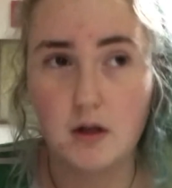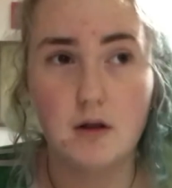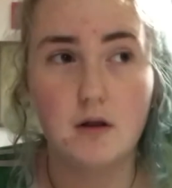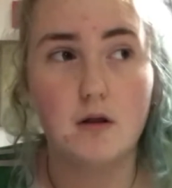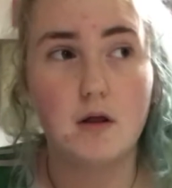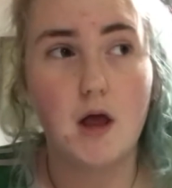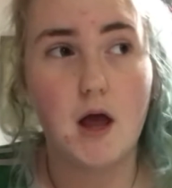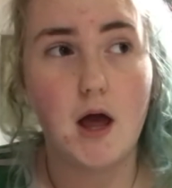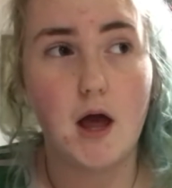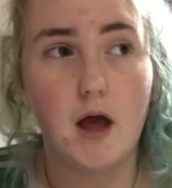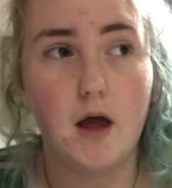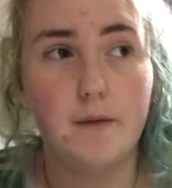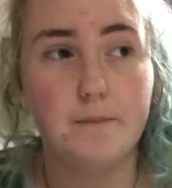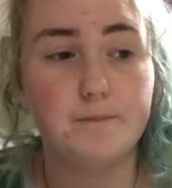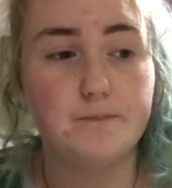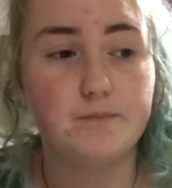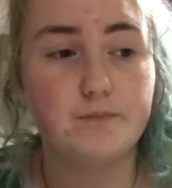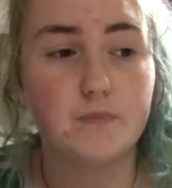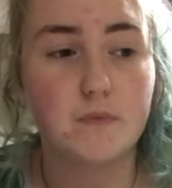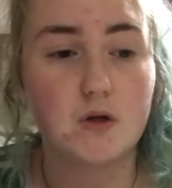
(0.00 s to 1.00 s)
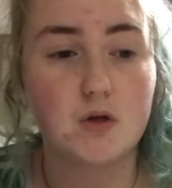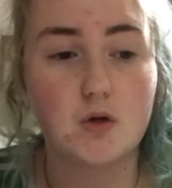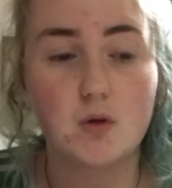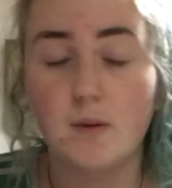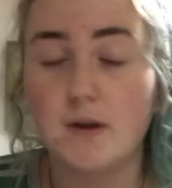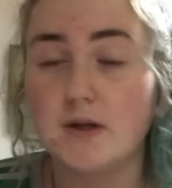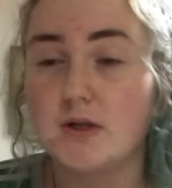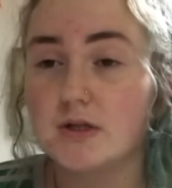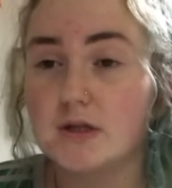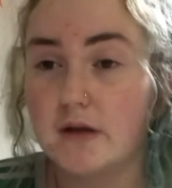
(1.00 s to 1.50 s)
um so I
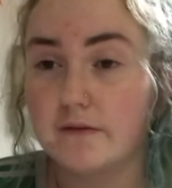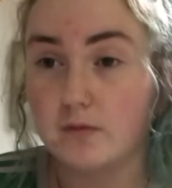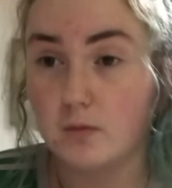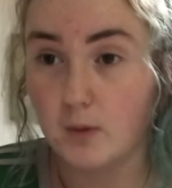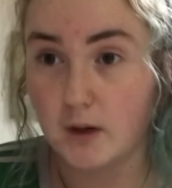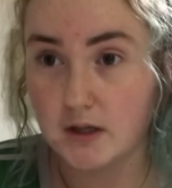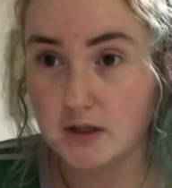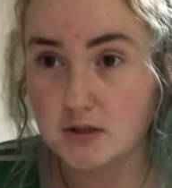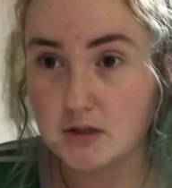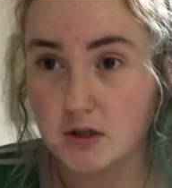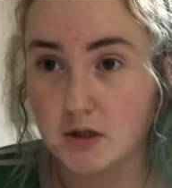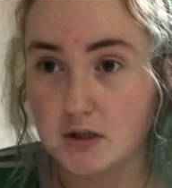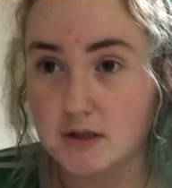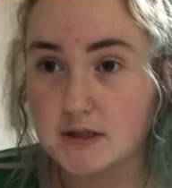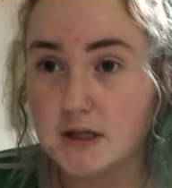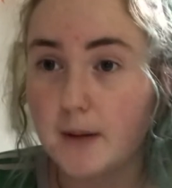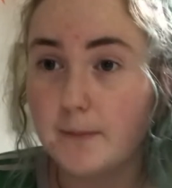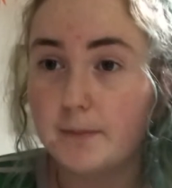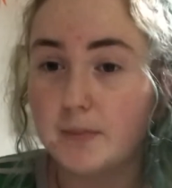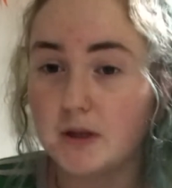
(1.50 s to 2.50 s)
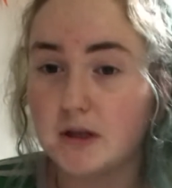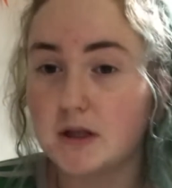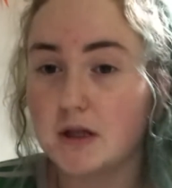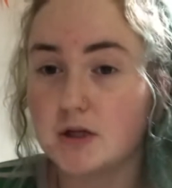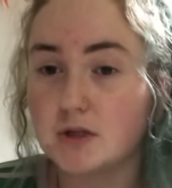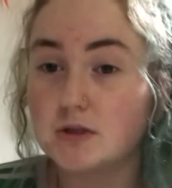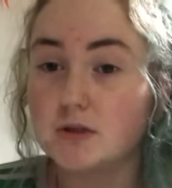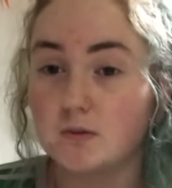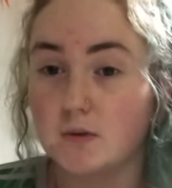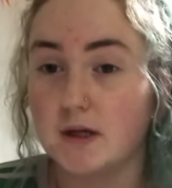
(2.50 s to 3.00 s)
just never wear skirts but they're
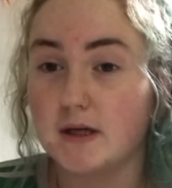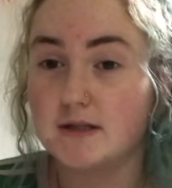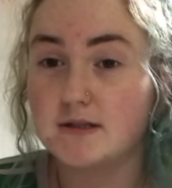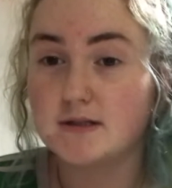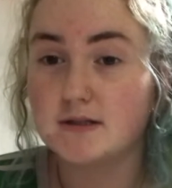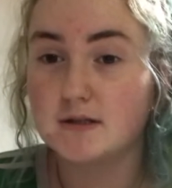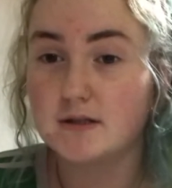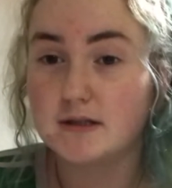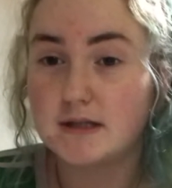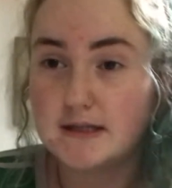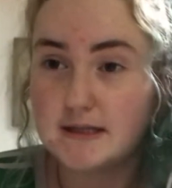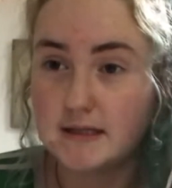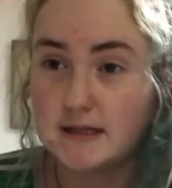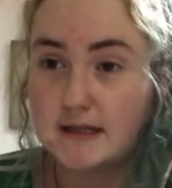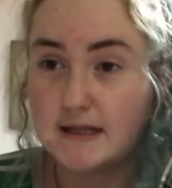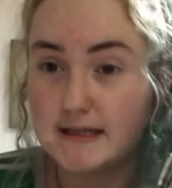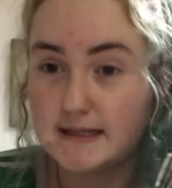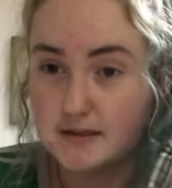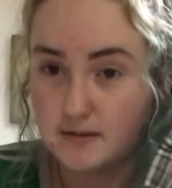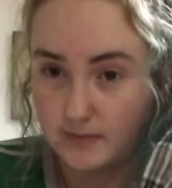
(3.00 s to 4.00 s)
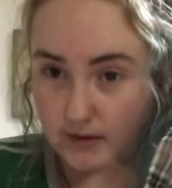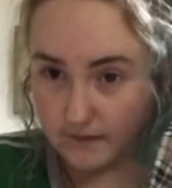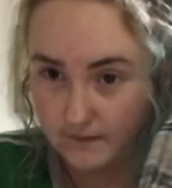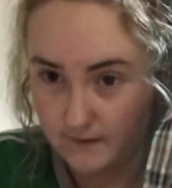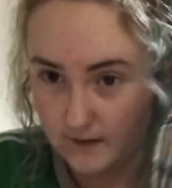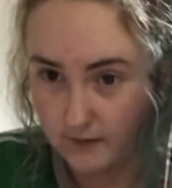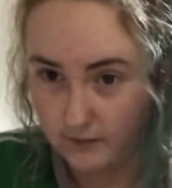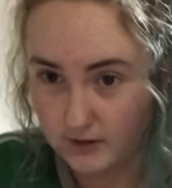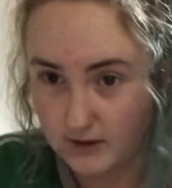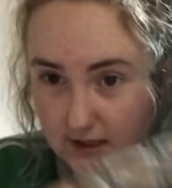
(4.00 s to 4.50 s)
so nice Th these are my
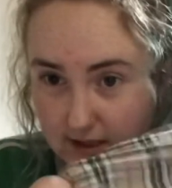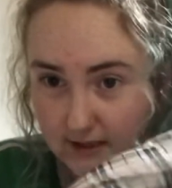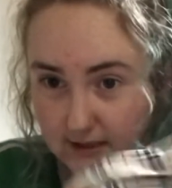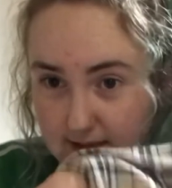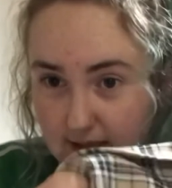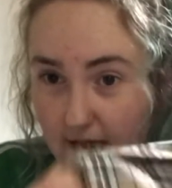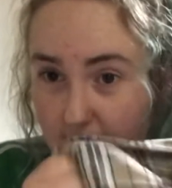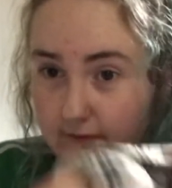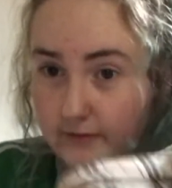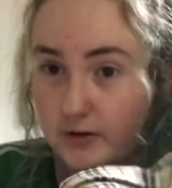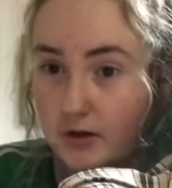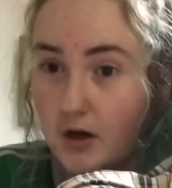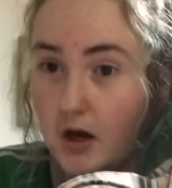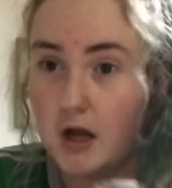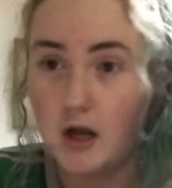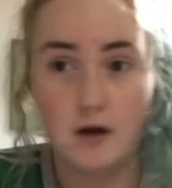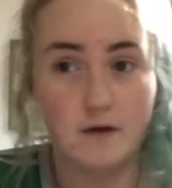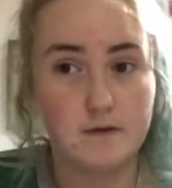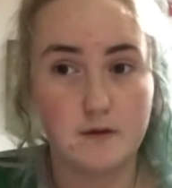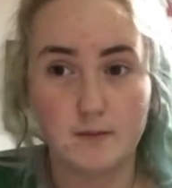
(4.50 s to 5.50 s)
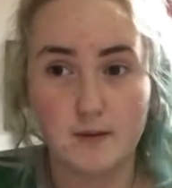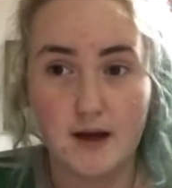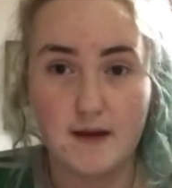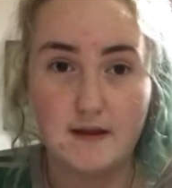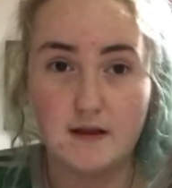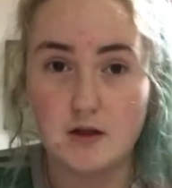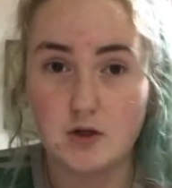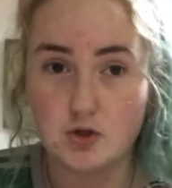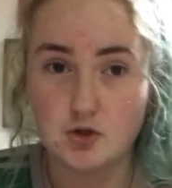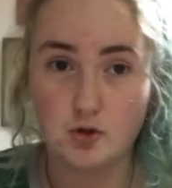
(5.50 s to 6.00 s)
favorite things ever I love them I think
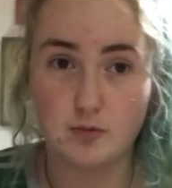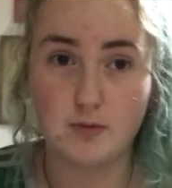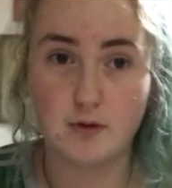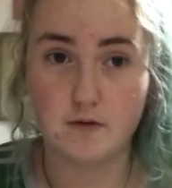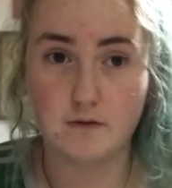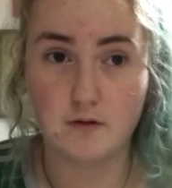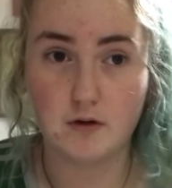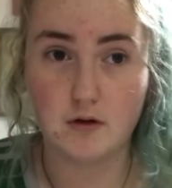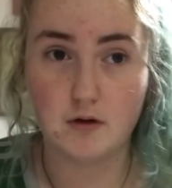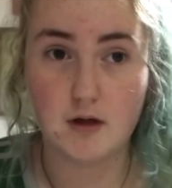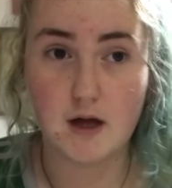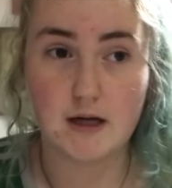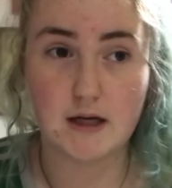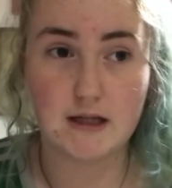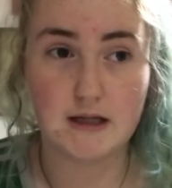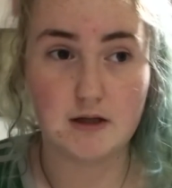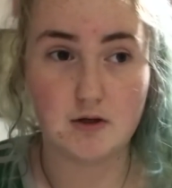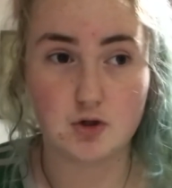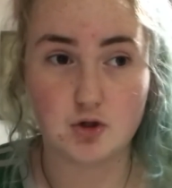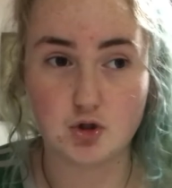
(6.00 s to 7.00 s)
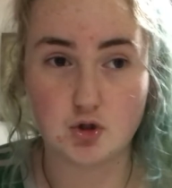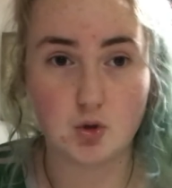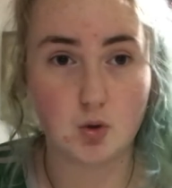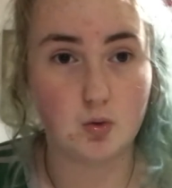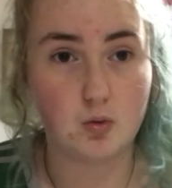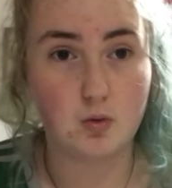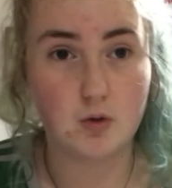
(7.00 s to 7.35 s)
they're so beautiful I think they're so